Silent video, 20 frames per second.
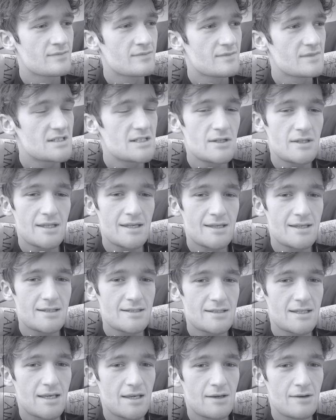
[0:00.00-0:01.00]
do you think he's
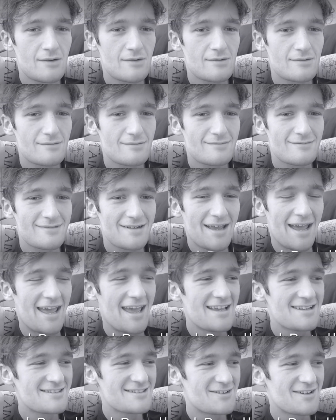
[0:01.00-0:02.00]
cute?
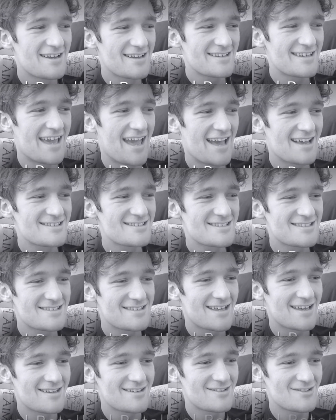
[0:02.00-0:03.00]
And Kaz is
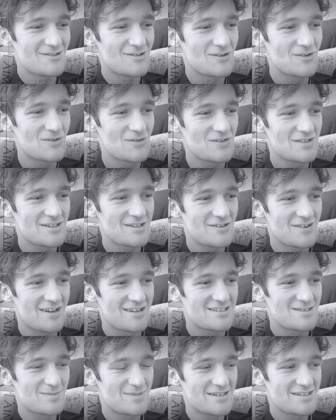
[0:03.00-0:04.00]
like, who, your
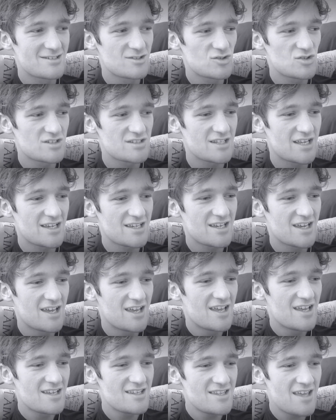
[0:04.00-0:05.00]
husband? And she's like,
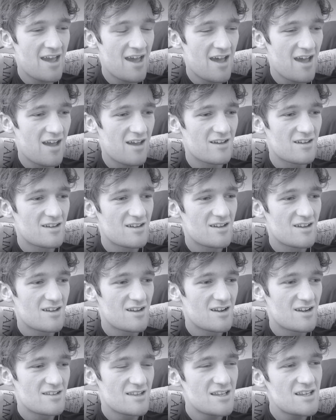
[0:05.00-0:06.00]
yeah,
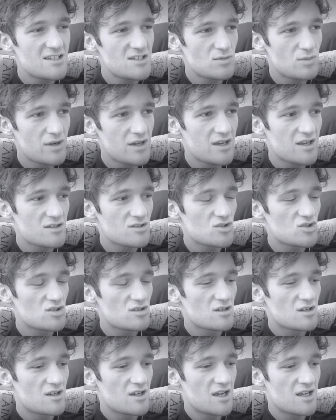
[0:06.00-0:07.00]
like, he's rich,
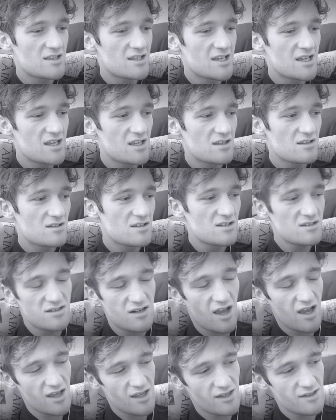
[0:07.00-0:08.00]
and, like, he's
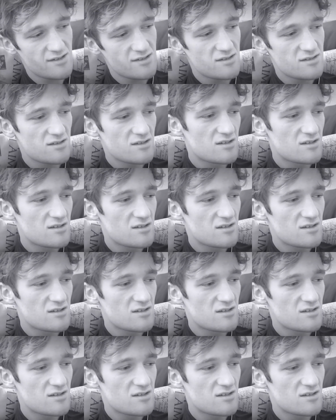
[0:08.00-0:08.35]
nice,